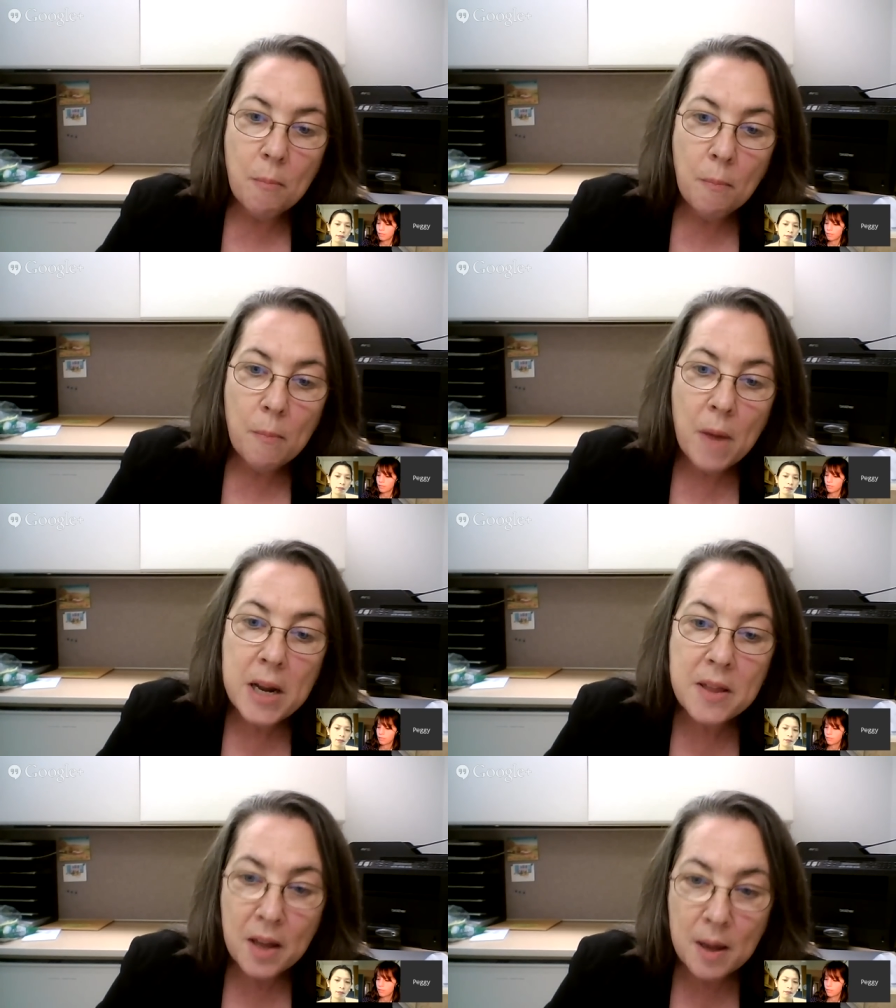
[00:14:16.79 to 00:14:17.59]
money
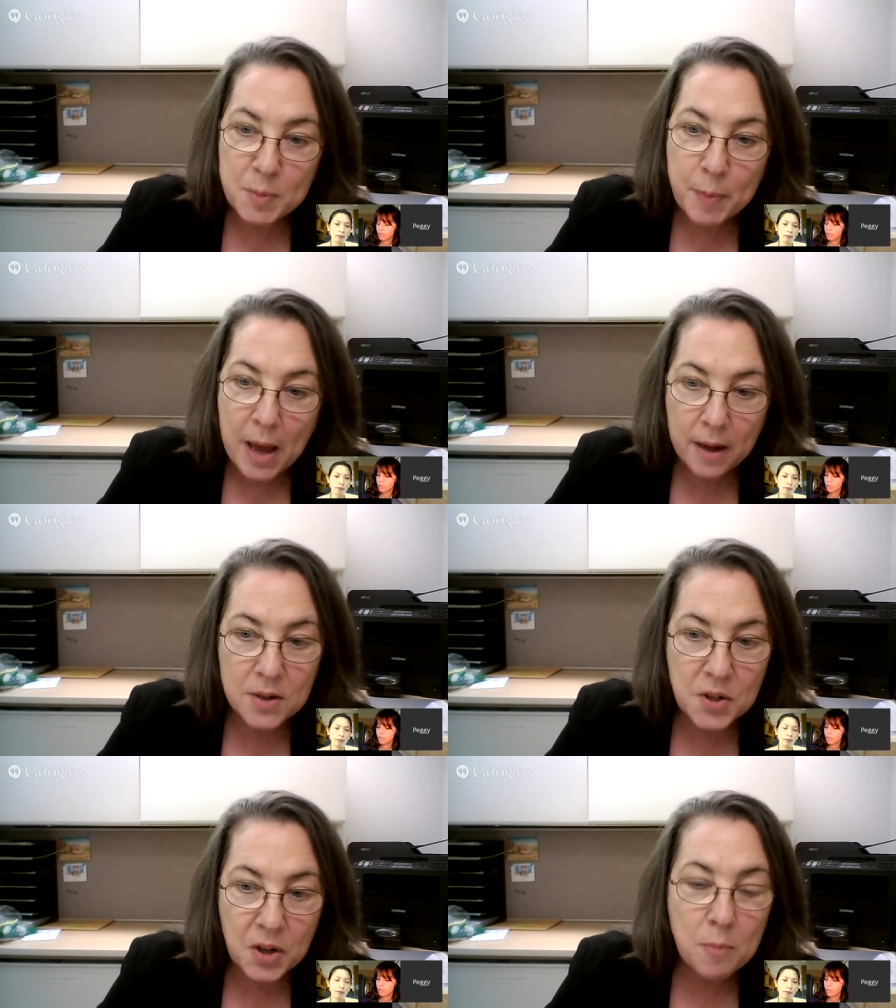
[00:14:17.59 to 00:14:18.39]
that comes back
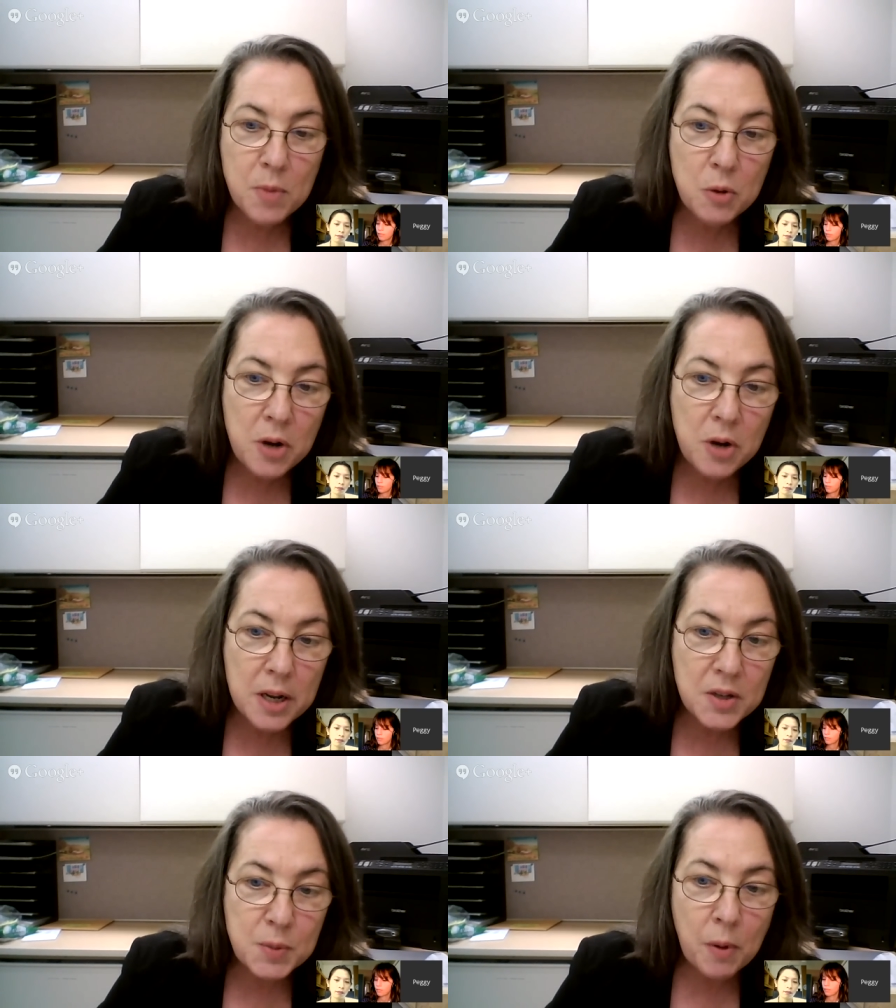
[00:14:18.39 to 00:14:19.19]
into
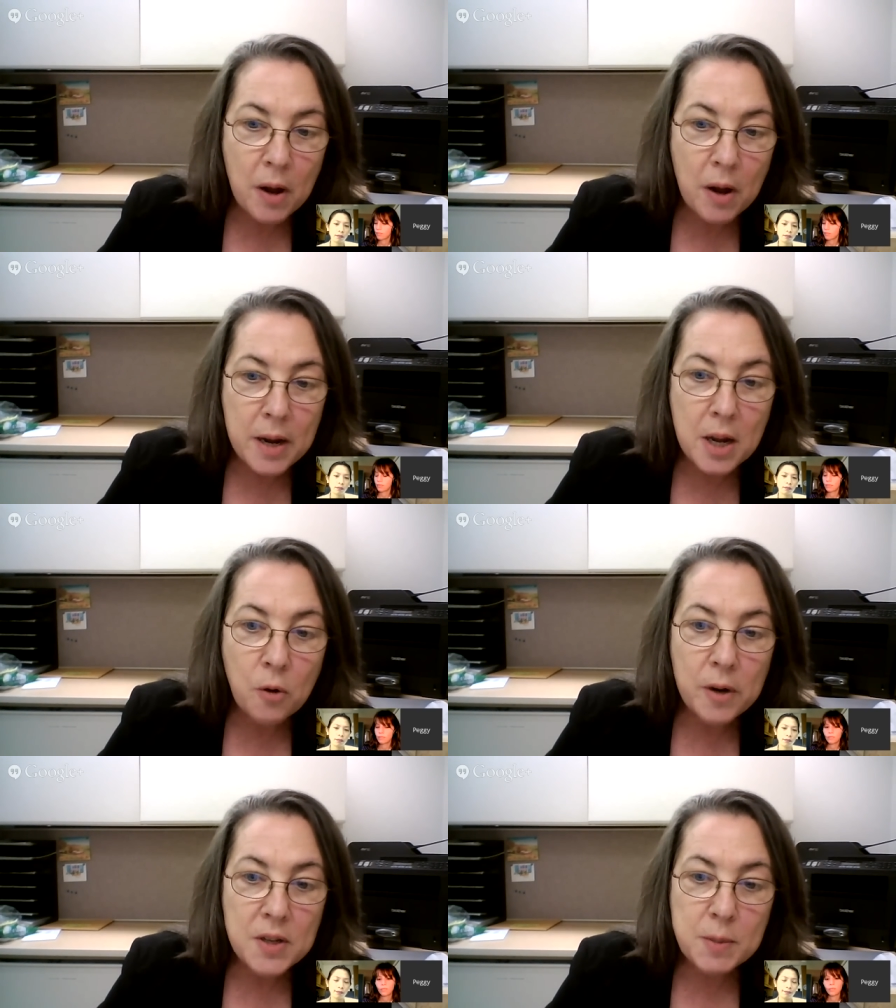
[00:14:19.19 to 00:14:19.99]
communities by
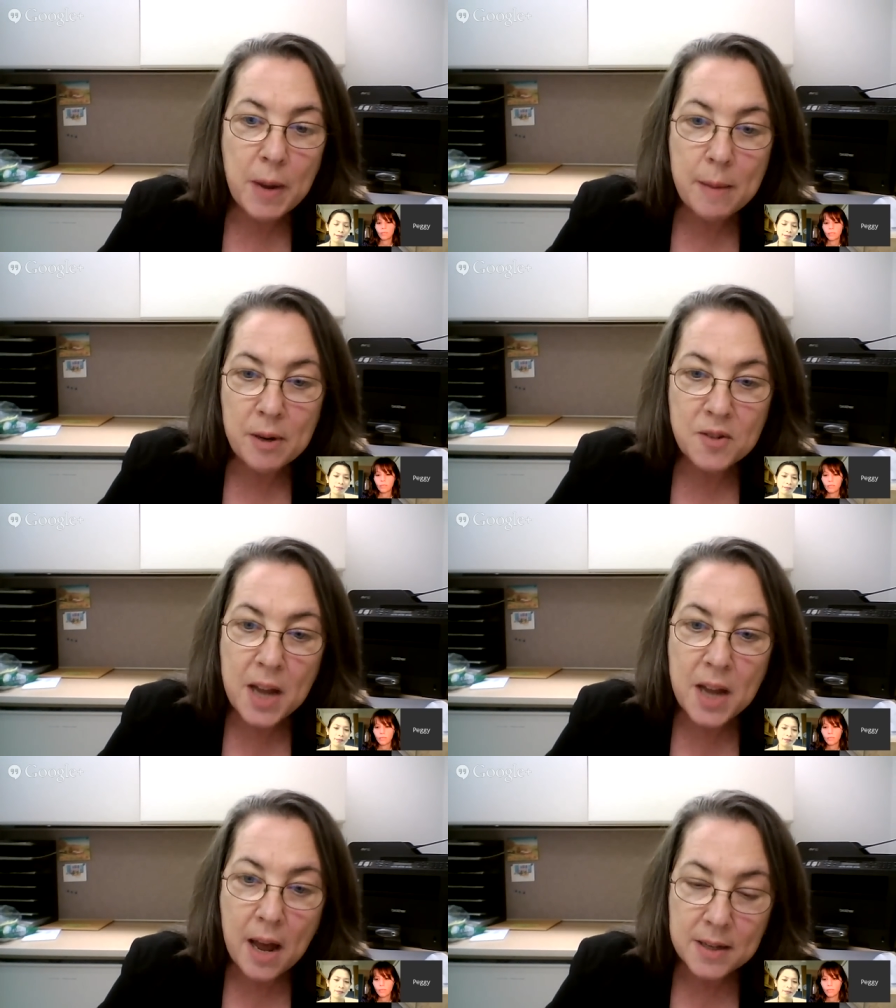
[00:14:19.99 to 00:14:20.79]
increased payment of
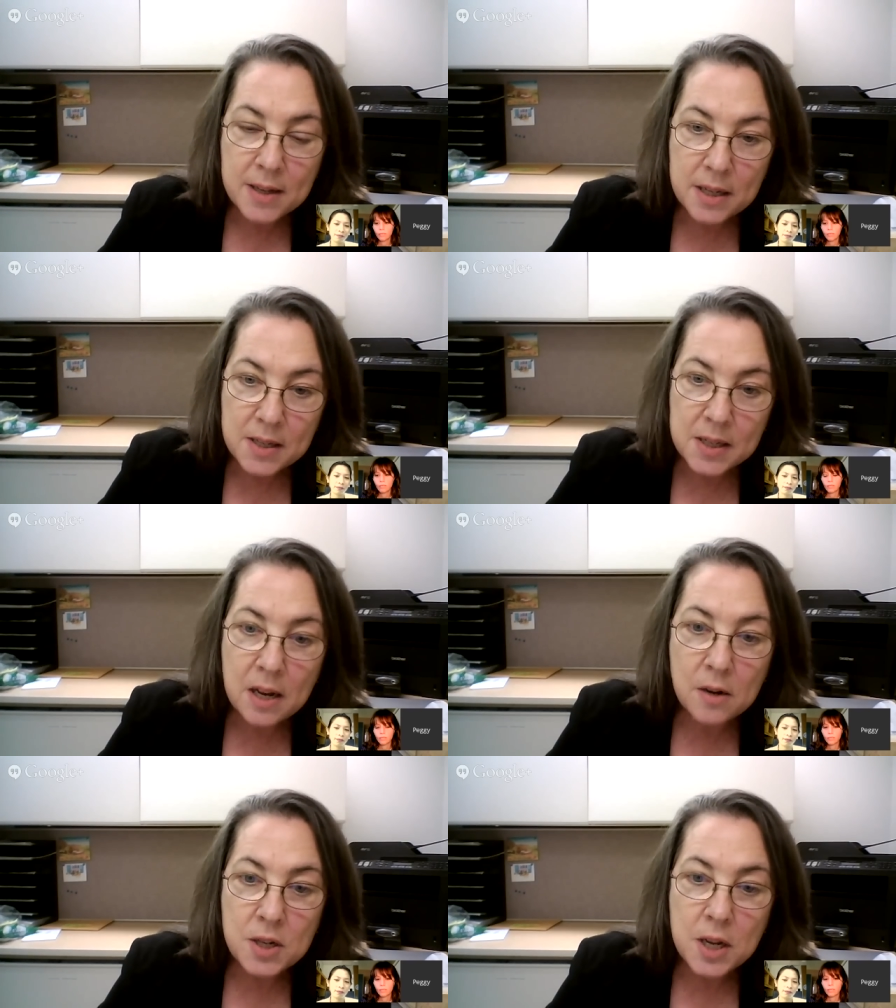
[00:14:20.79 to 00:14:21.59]
taxes
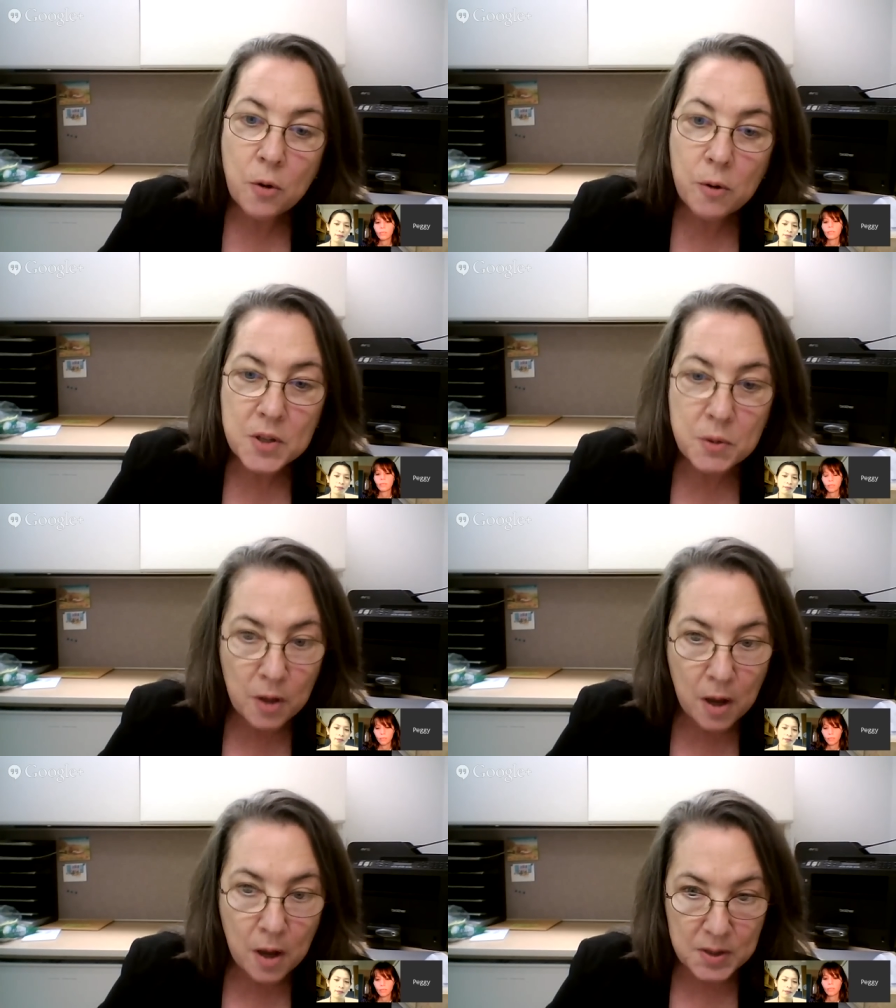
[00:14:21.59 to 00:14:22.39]
and decreased
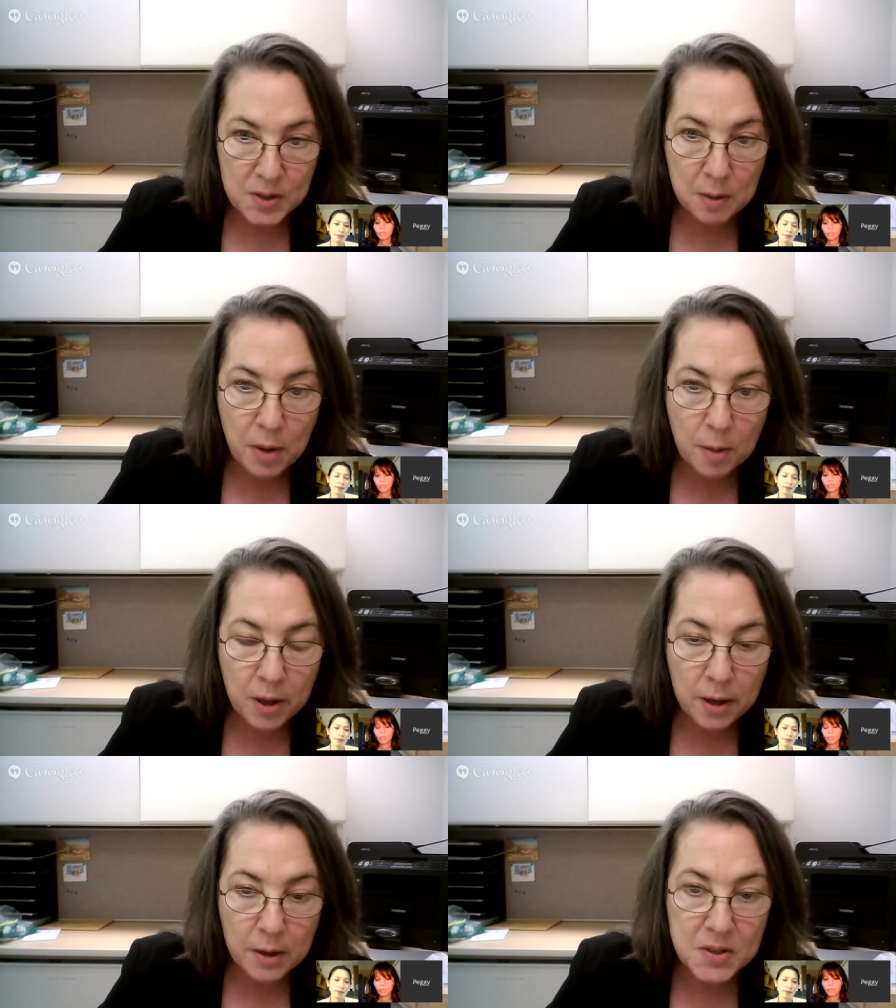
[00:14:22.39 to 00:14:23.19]
reliance on
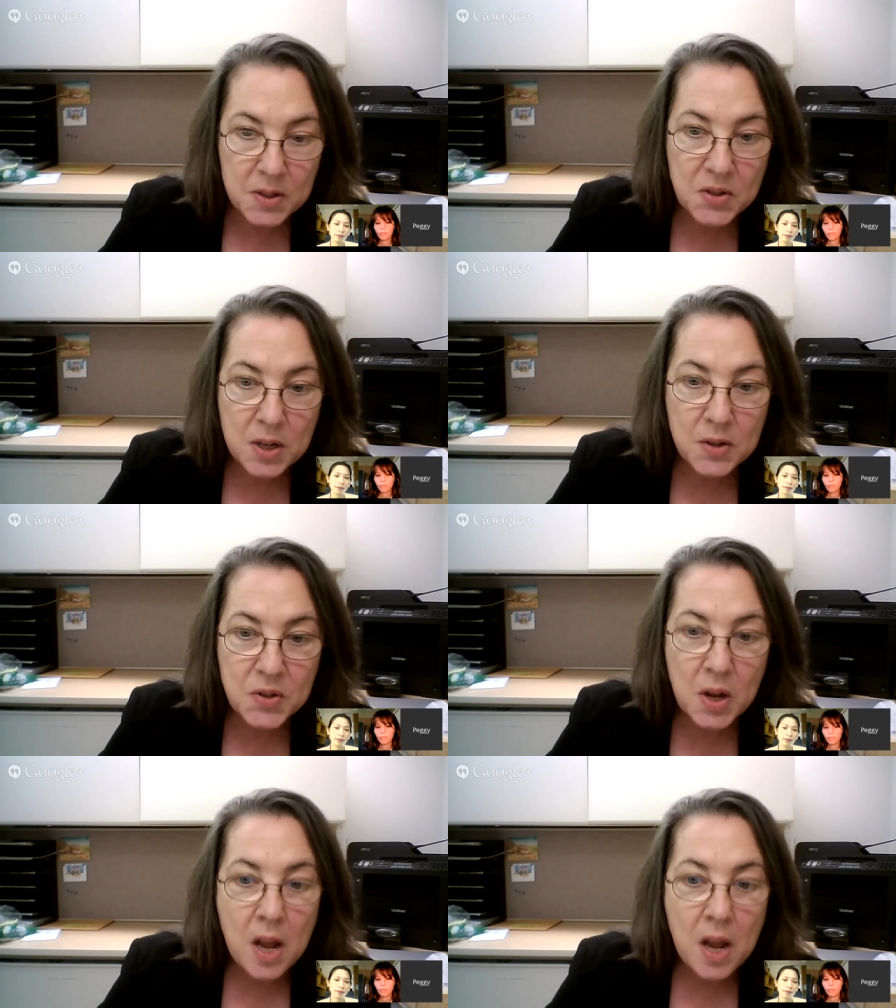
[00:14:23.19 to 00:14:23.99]
public assistance,